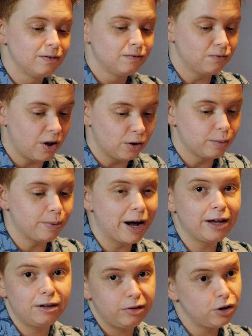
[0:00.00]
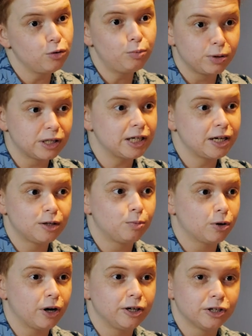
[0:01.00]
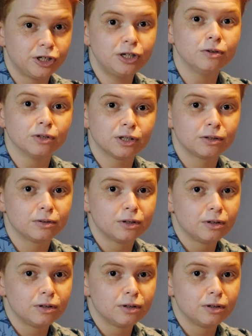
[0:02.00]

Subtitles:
Followed by you proceeding to put on your shoes.